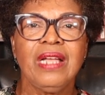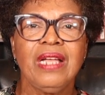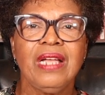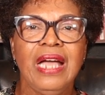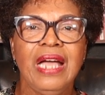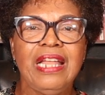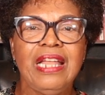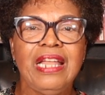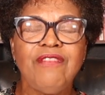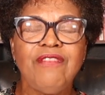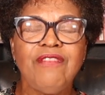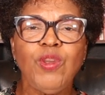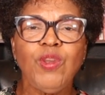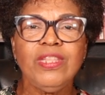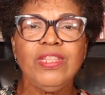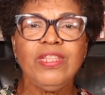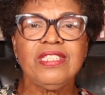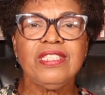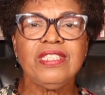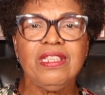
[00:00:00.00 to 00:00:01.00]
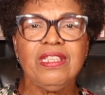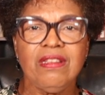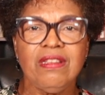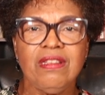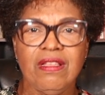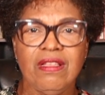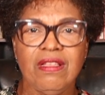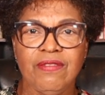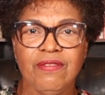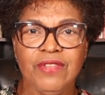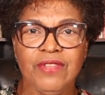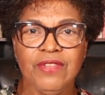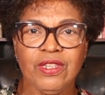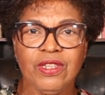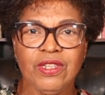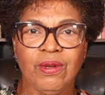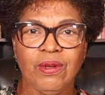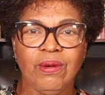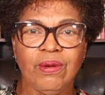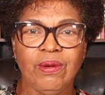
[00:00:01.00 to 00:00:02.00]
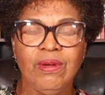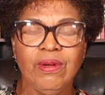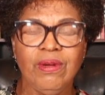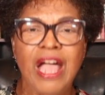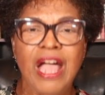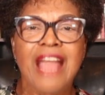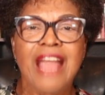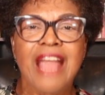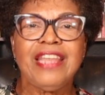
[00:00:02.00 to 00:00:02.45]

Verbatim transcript: And I've told this in another video,